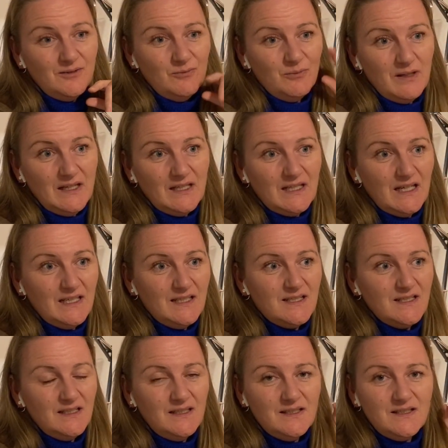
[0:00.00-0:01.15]
Mankind is
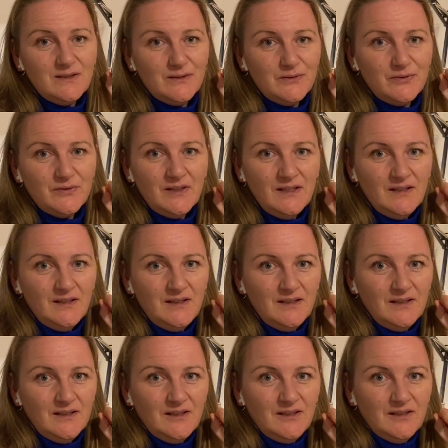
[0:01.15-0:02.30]
guilty of
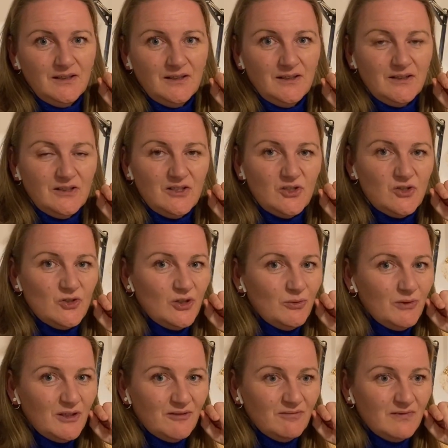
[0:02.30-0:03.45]

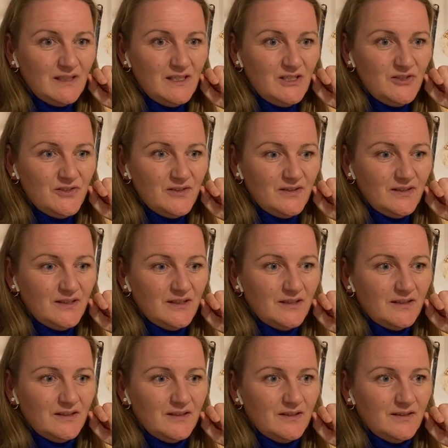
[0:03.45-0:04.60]
disturbing nature and